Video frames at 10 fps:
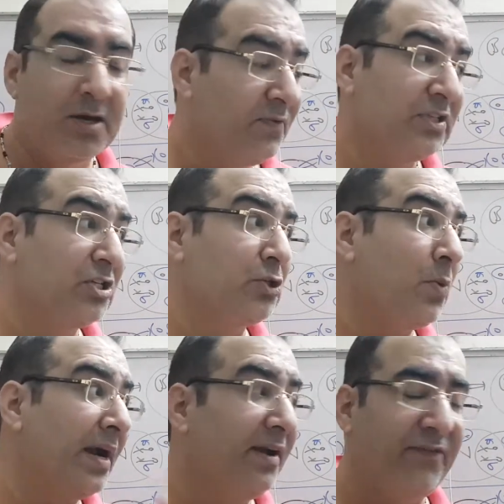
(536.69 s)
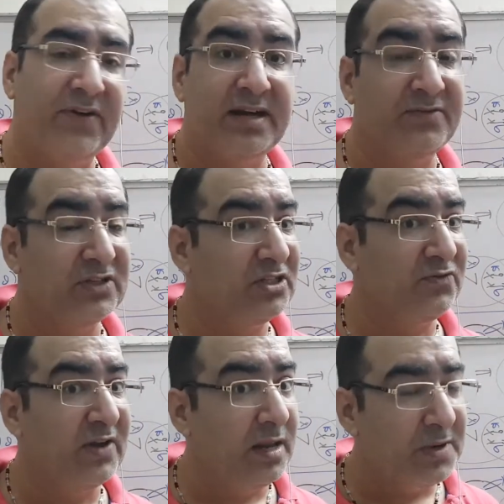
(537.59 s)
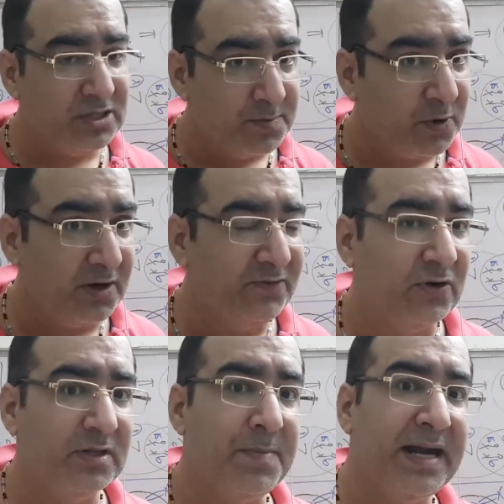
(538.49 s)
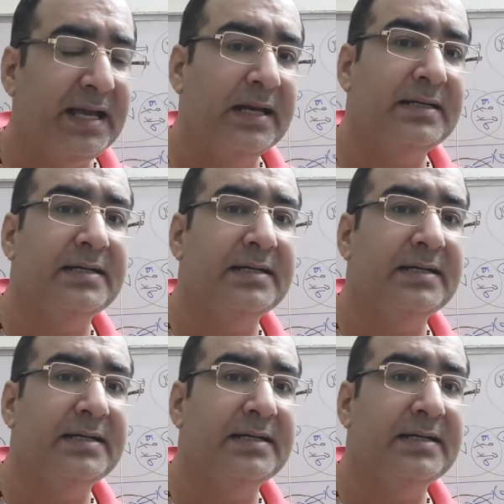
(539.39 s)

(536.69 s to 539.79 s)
which is quite different and which is very much important for the medical and